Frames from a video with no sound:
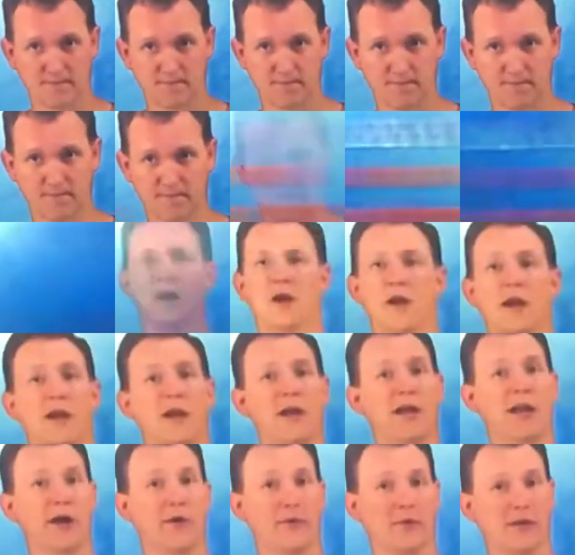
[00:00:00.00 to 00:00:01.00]

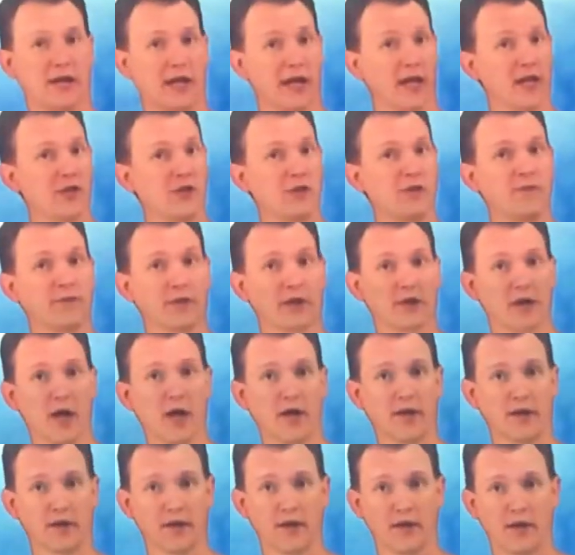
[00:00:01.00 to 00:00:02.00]
Now, in case you've
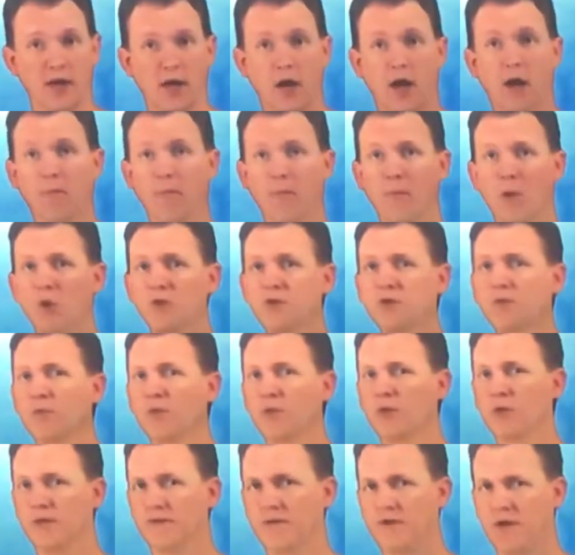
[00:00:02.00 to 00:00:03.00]
forgotten, a
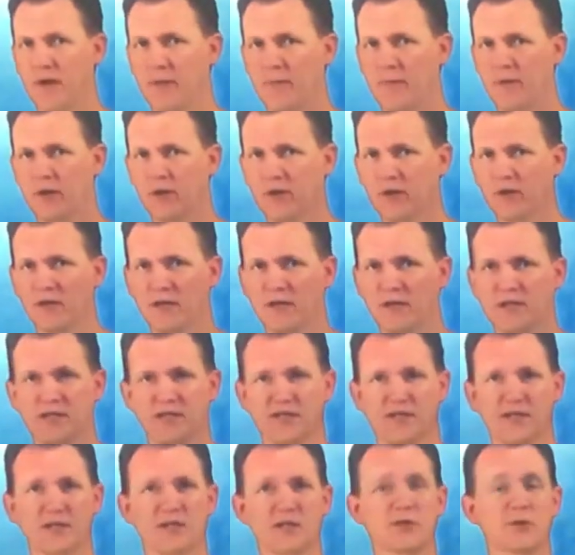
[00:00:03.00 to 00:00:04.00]
multiple of a number is
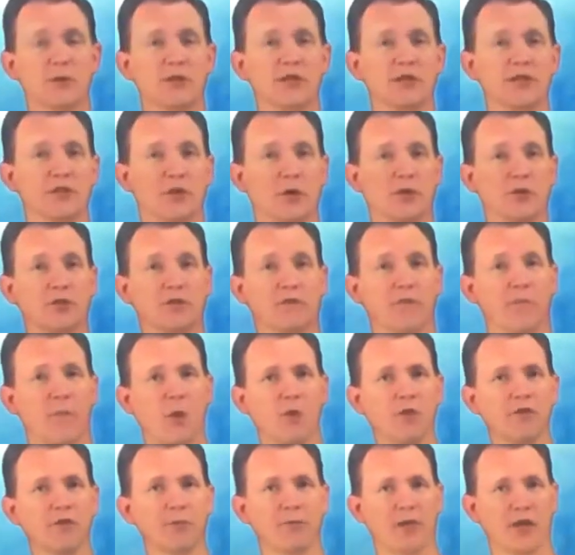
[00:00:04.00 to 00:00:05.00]
just the result of
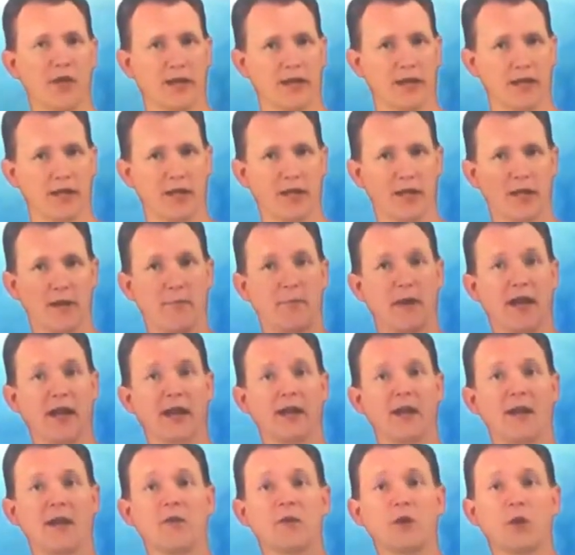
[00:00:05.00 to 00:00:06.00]
multiplying it by
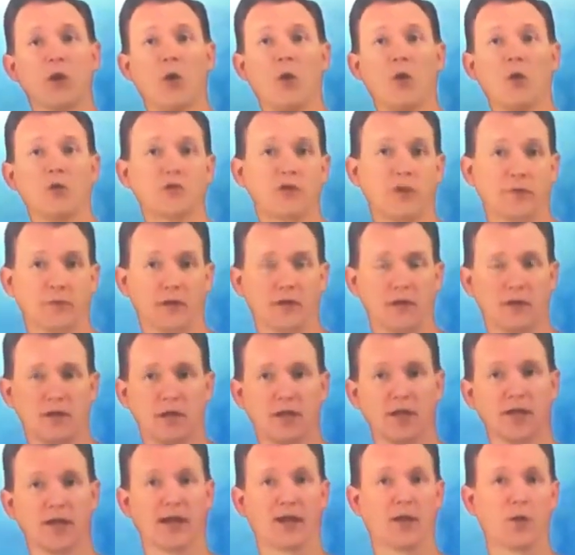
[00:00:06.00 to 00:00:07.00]
another whole number,
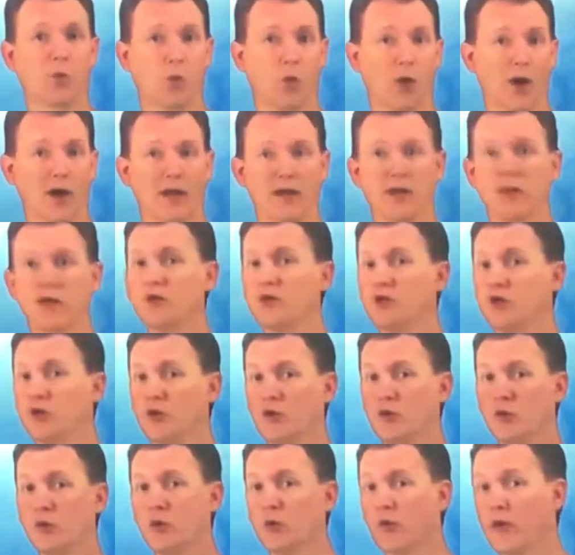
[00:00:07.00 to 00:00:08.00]
like 1,
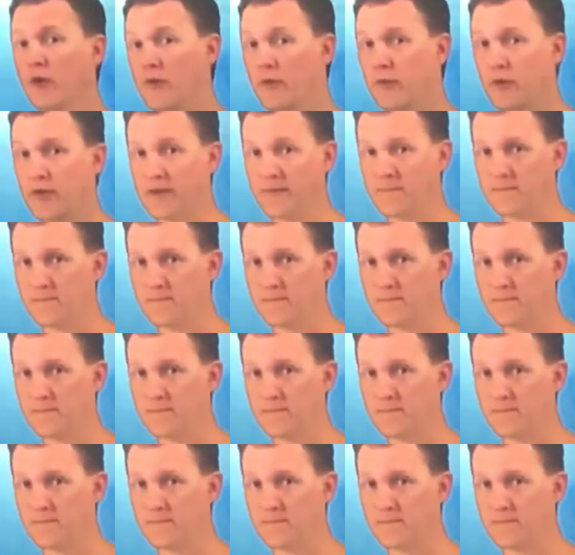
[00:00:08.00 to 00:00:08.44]
2, or 3.